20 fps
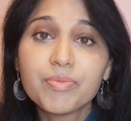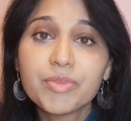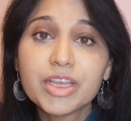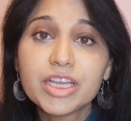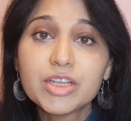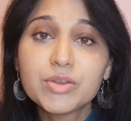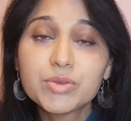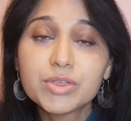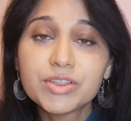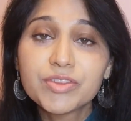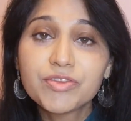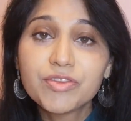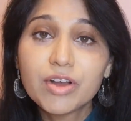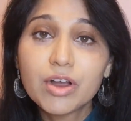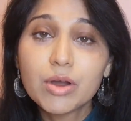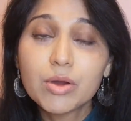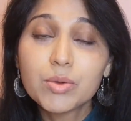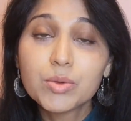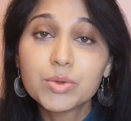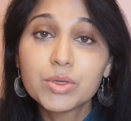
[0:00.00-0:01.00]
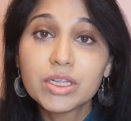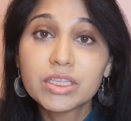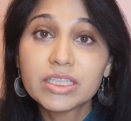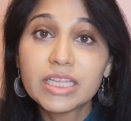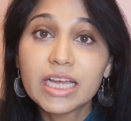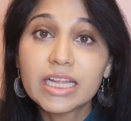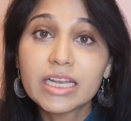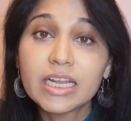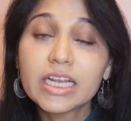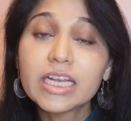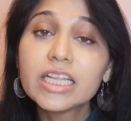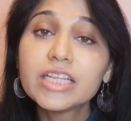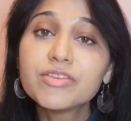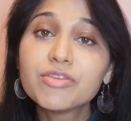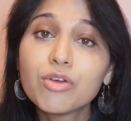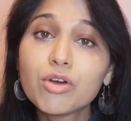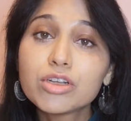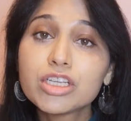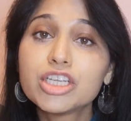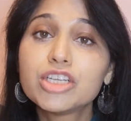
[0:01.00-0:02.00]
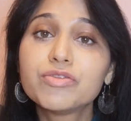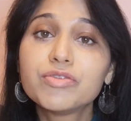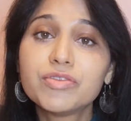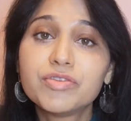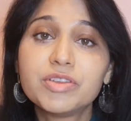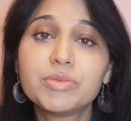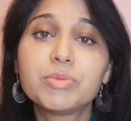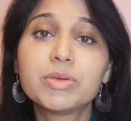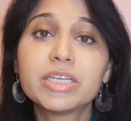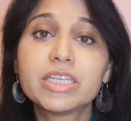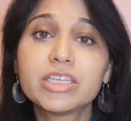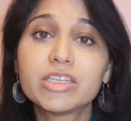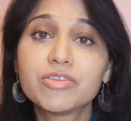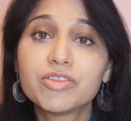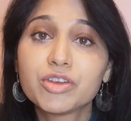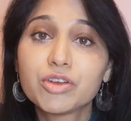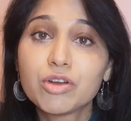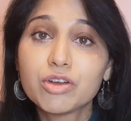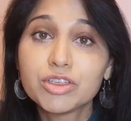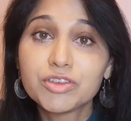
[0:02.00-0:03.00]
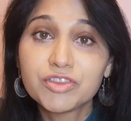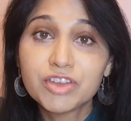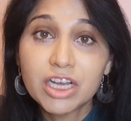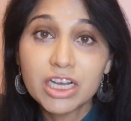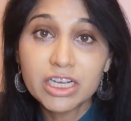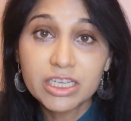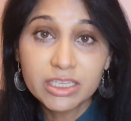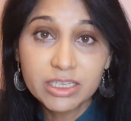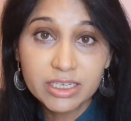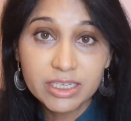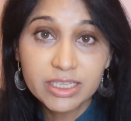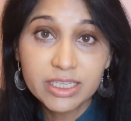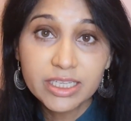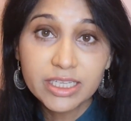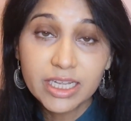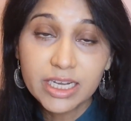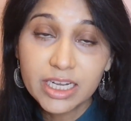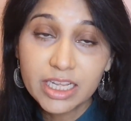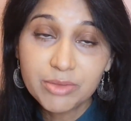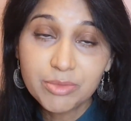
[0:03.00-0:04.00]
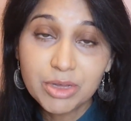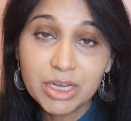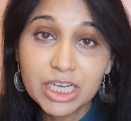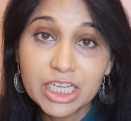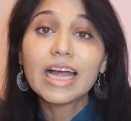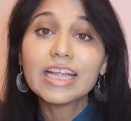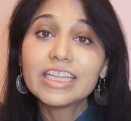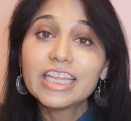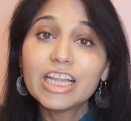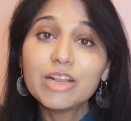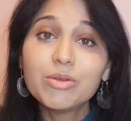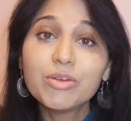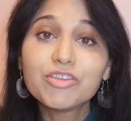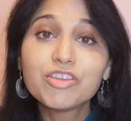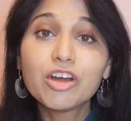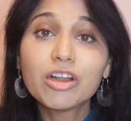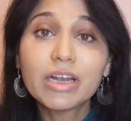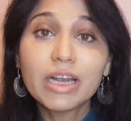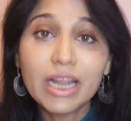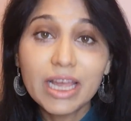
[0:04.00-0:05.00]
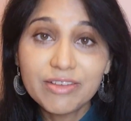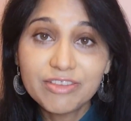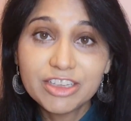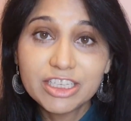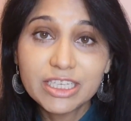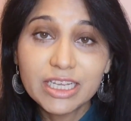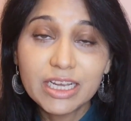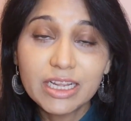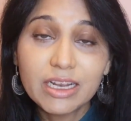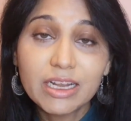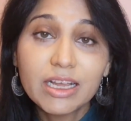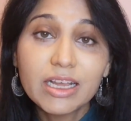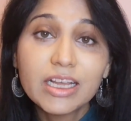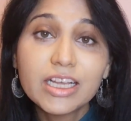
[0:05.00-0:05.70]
it was found that at least 40 to 50% of the cause of dark circles is anemia. And then we've got lifestyle.